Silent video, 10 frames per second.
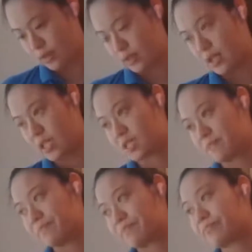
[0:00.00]
this.
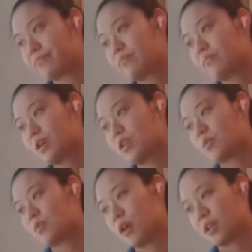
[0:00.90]
So we're
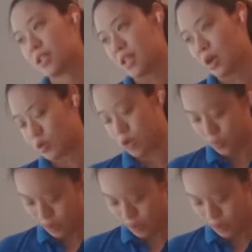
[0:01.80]
not slouching, we're